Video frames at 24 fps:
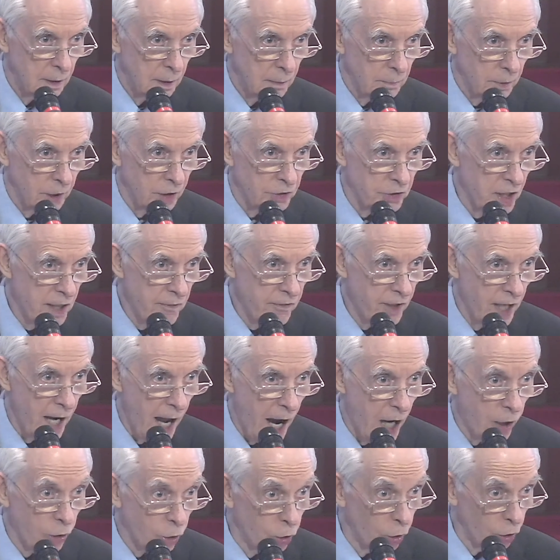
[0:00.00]
because even
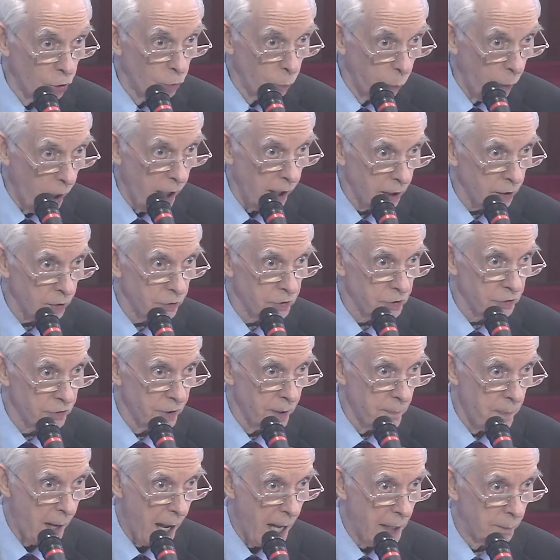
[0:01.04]
our good works,
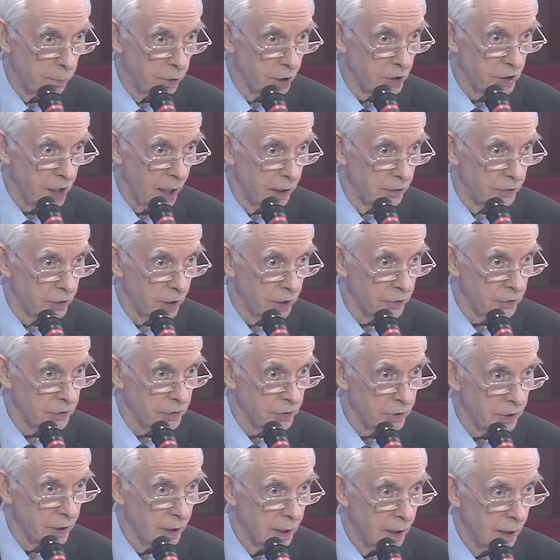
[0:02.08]
the Bible tells
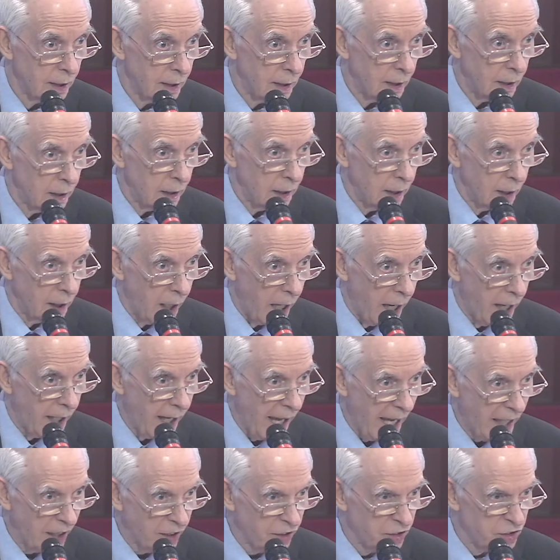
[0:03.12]
us, are
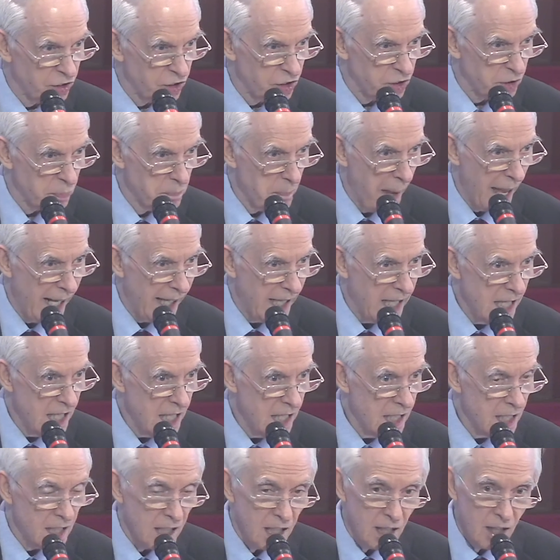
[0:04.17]
like smelly,
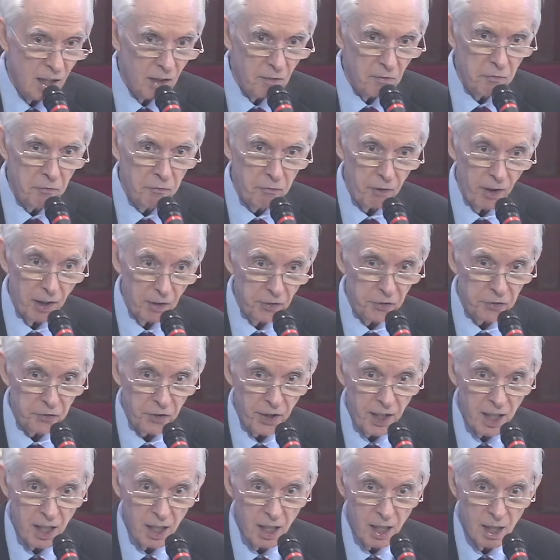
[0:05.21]

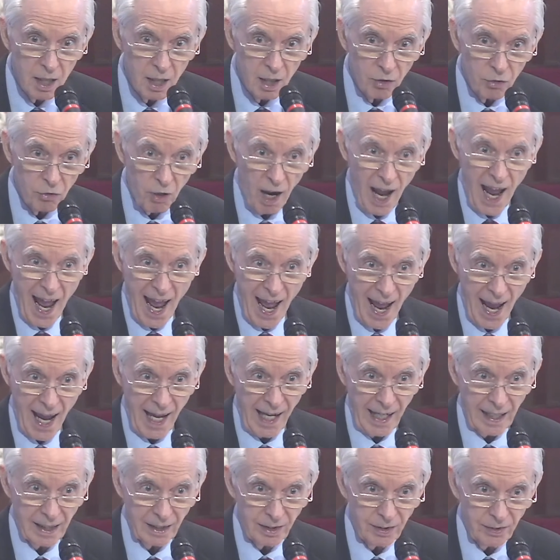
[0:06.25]
filthy
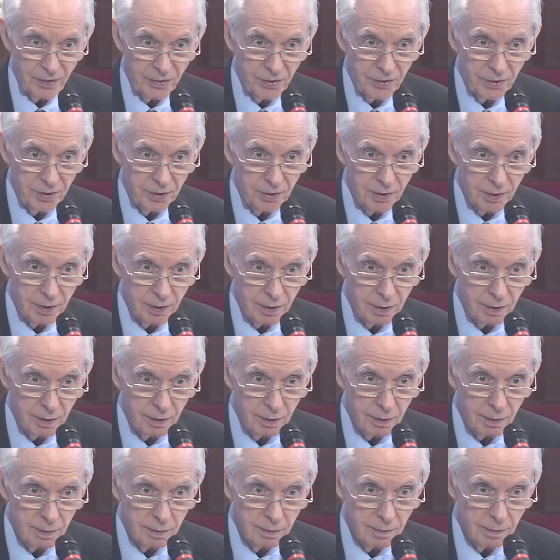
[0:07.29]
rags.
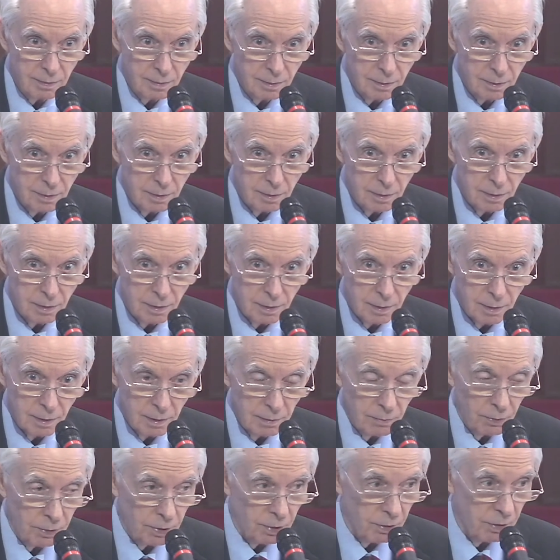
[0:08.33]

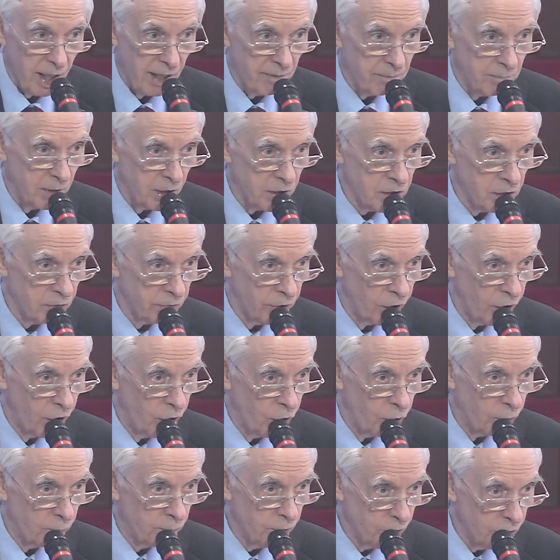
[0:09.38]
We don't have much of a
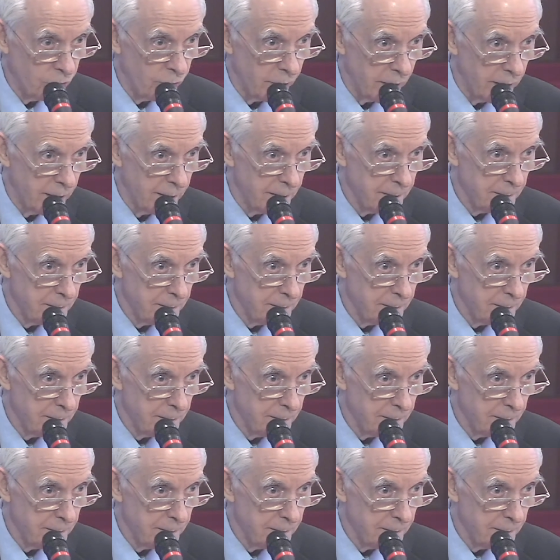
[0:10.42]
hope, do we?